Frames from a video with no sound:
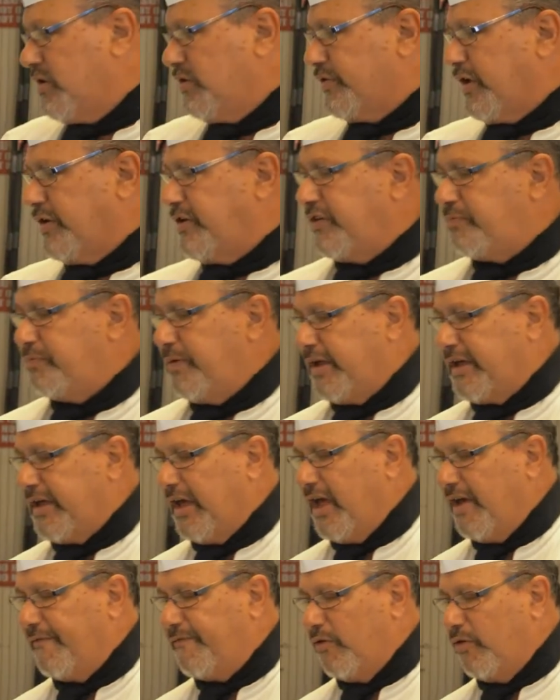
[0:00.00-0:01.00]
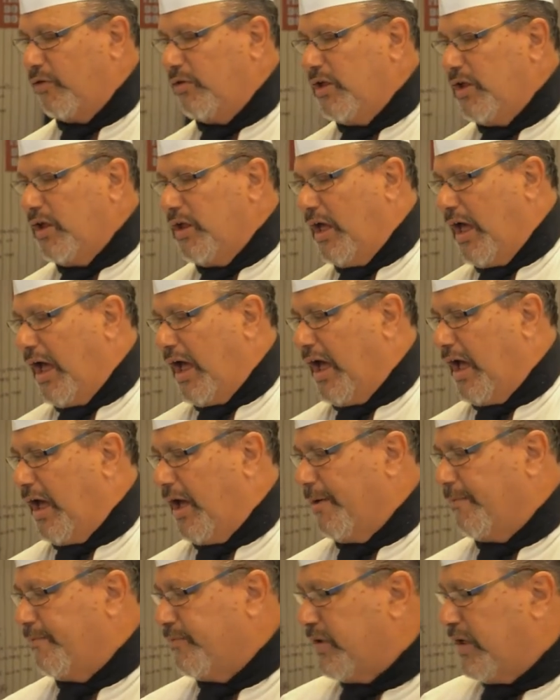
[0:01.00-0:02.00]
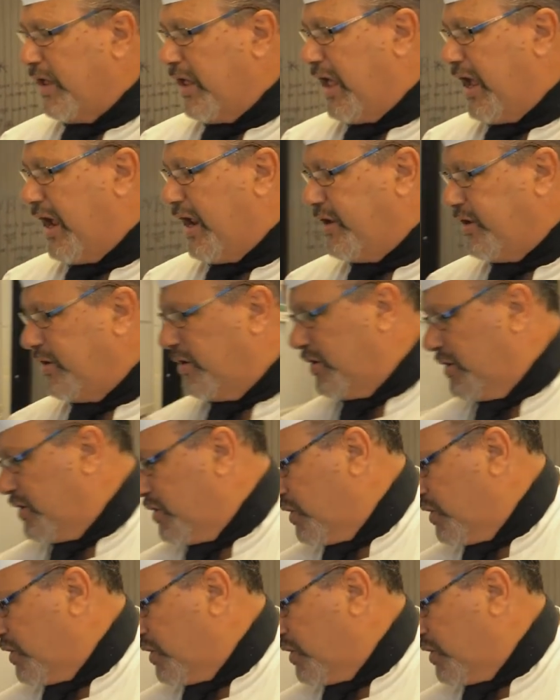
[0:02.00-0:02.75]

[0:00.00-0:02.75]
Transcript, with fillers: So just be careful. Um, and